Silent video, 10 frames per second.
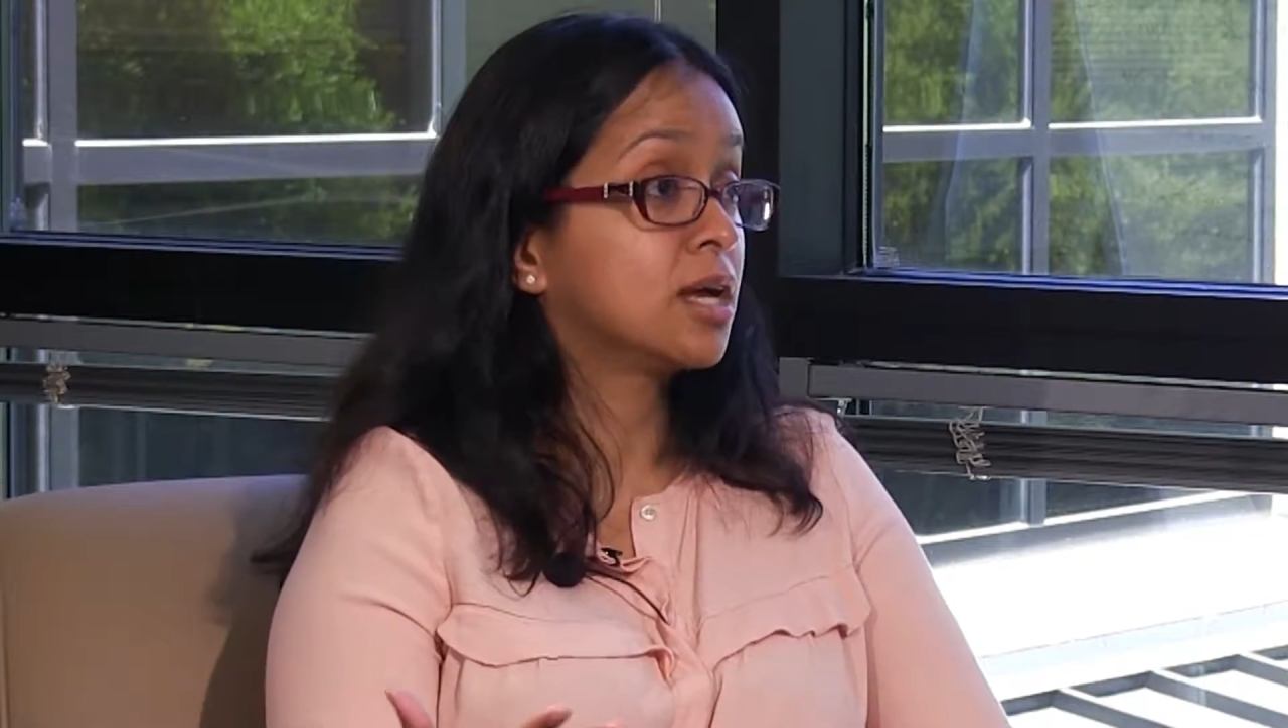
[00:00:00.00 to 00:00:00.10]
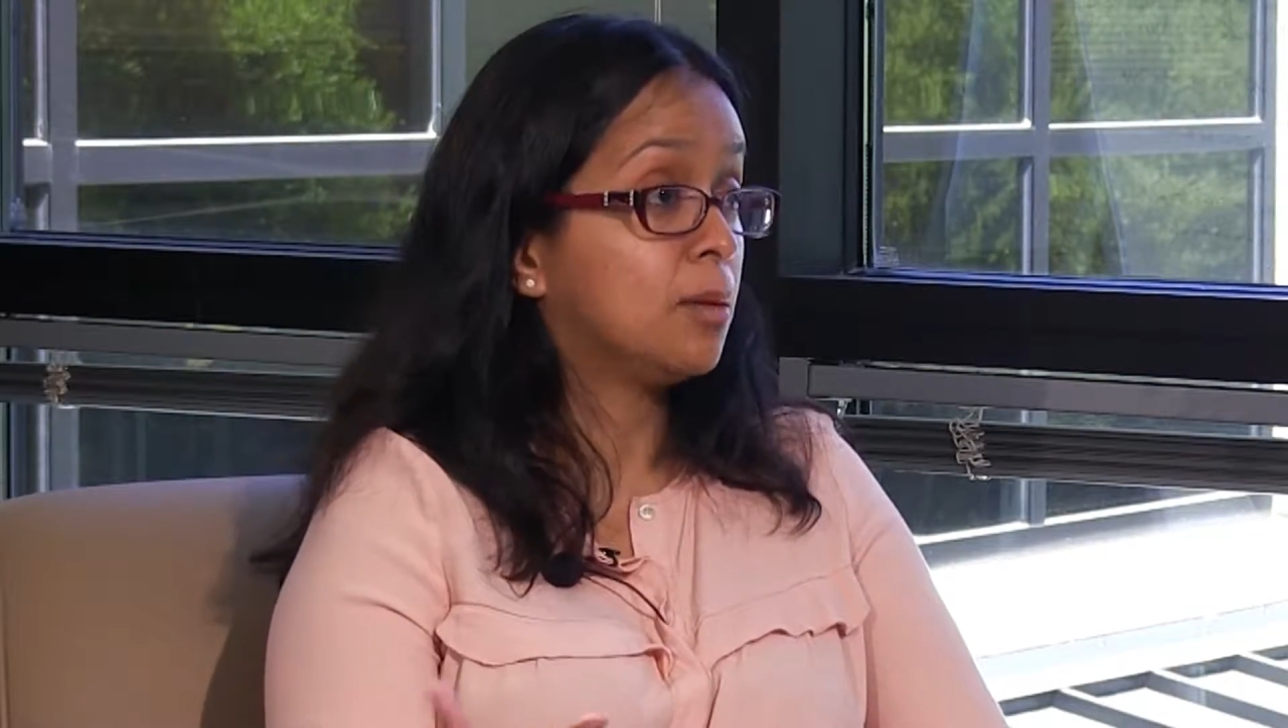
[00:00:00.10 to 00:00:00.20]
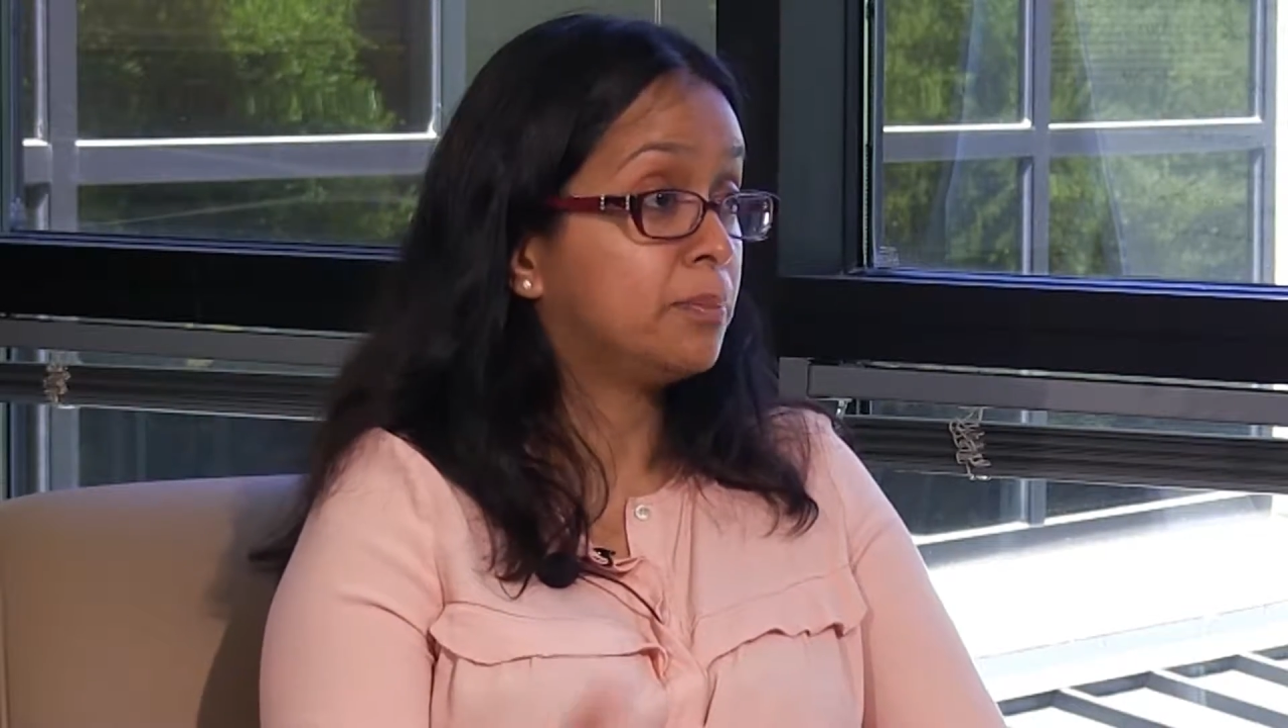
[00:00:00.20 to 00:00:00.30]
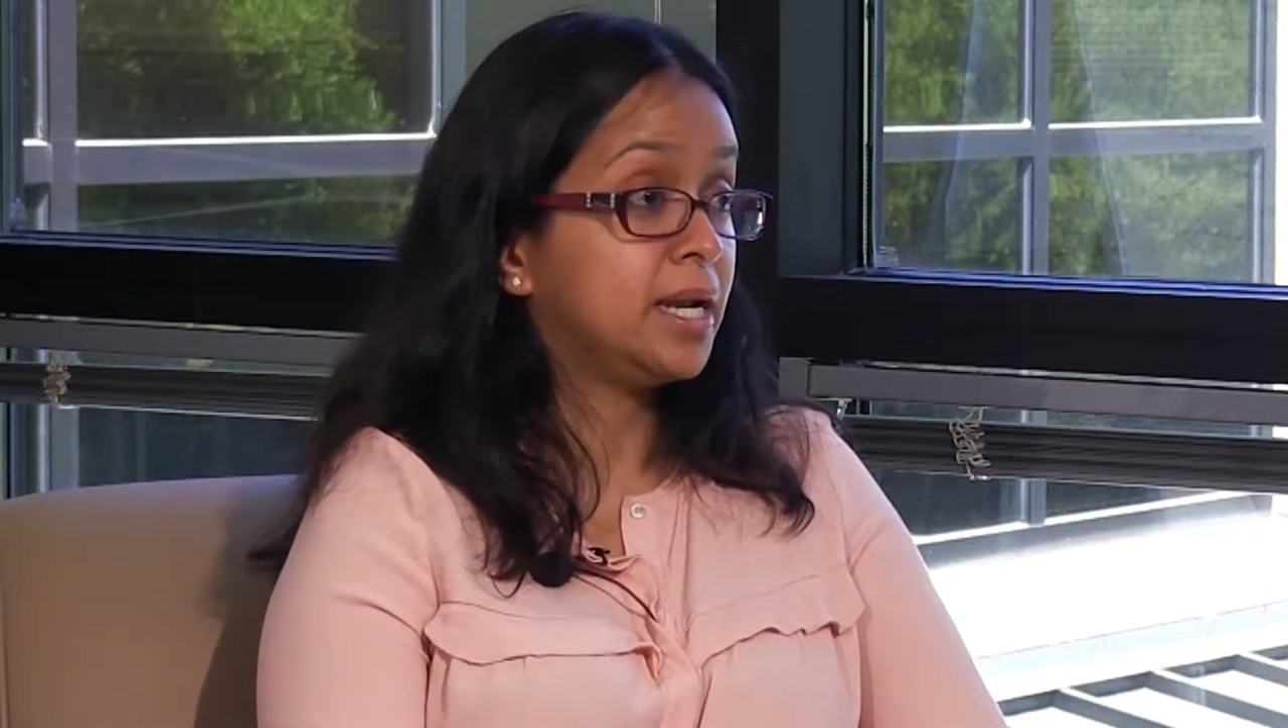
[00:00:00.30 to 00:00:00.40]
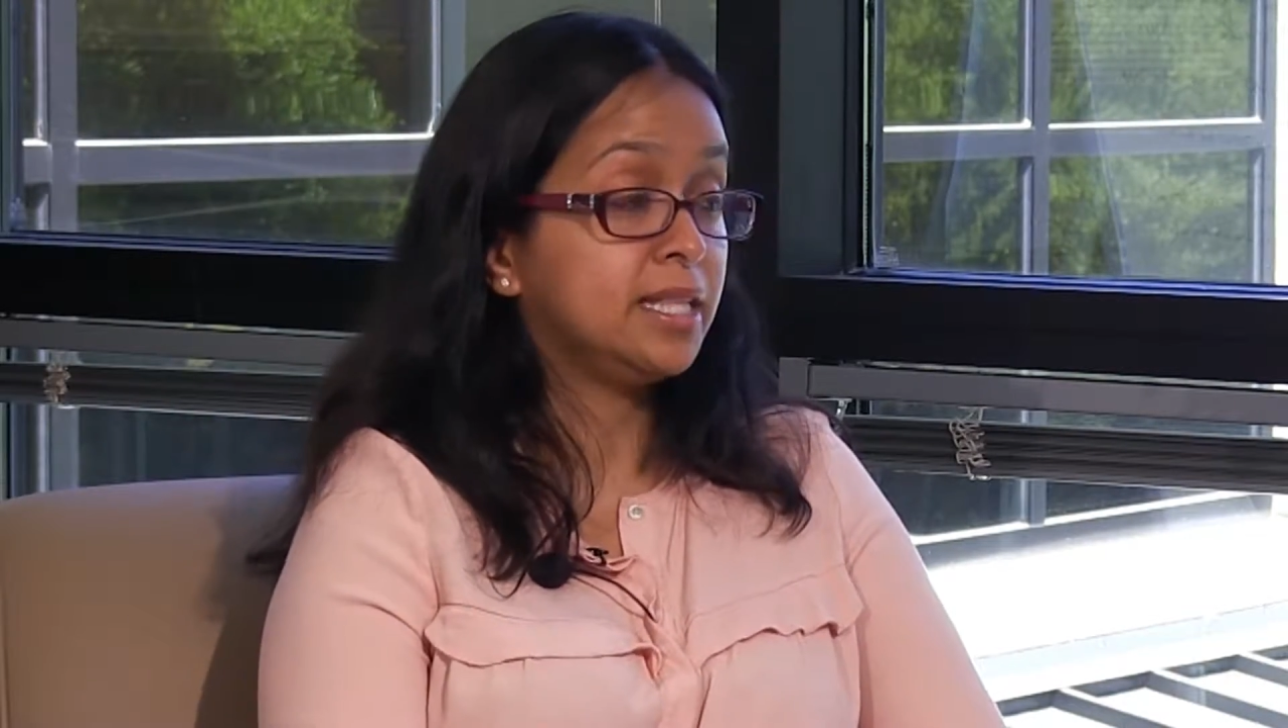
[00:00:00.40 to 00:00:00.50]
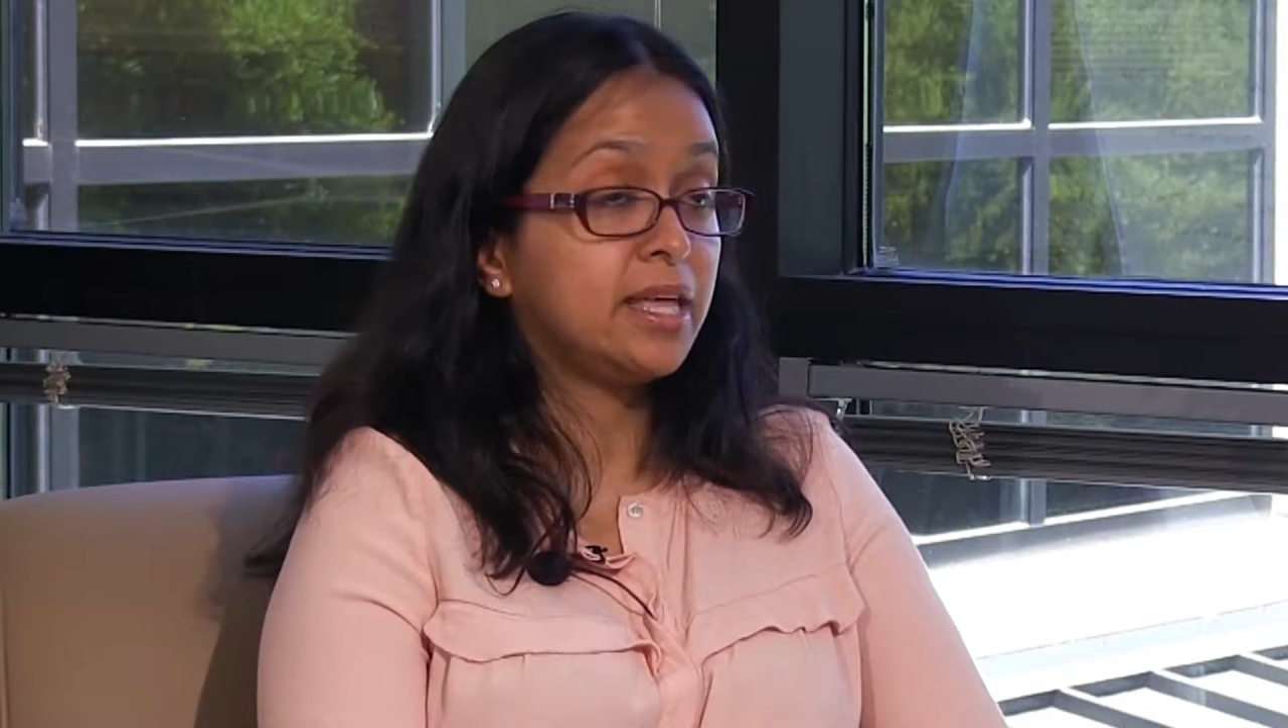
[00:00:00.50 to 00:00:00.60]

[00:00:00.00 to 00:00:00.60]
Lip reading: company,